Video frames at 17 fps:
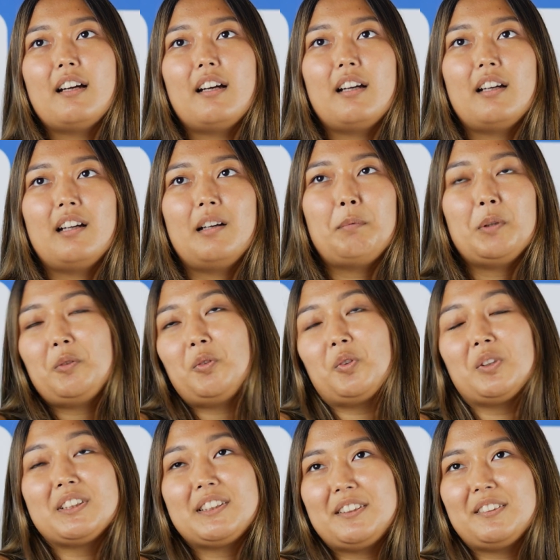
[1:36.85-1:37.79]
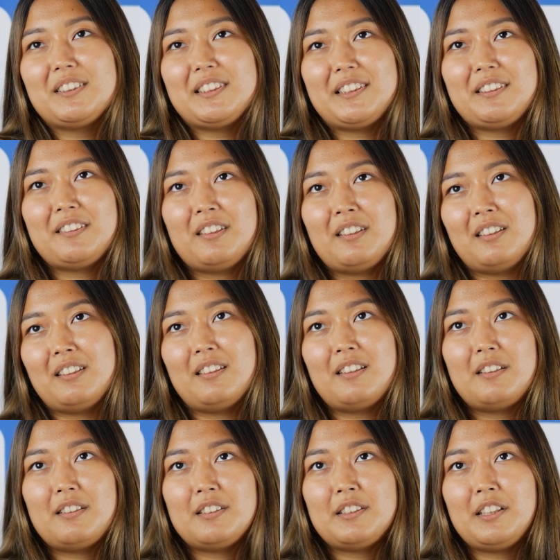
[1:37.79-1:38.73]
But we will still
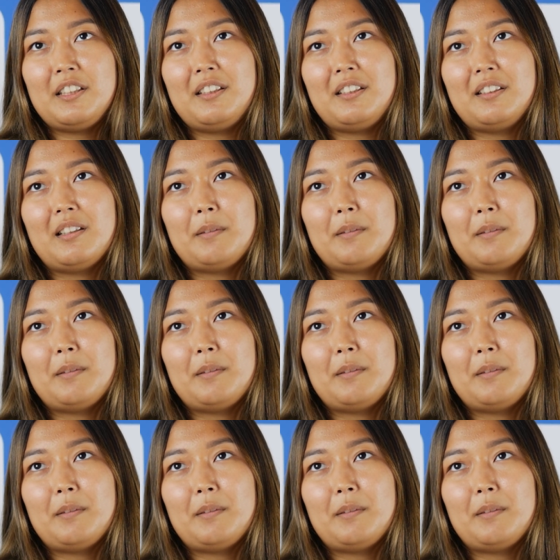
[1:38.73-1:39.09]
see